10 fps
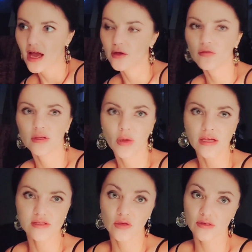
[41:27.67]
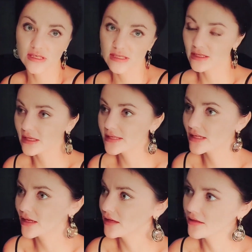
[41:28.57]
I know that my services and is
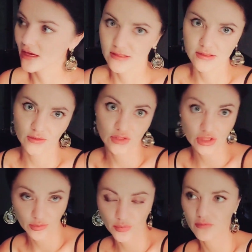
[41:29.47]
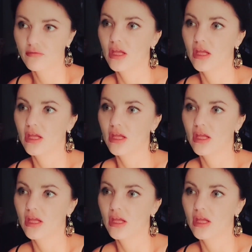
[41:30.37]
not, not so cheap,